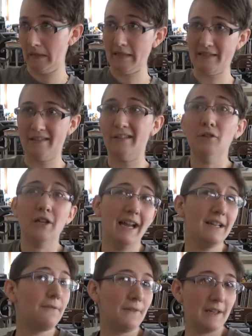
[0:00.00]
Still
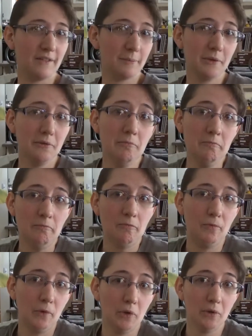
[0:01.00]
kind of feasible
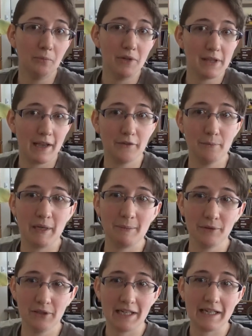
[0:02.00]
for 1,000
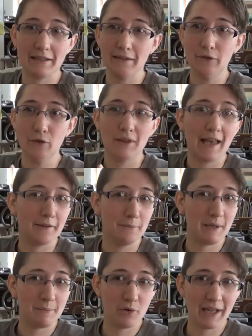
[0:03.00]
people to eat this 2,000
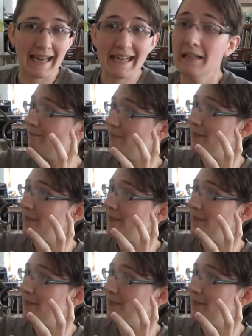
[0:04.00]
people cake.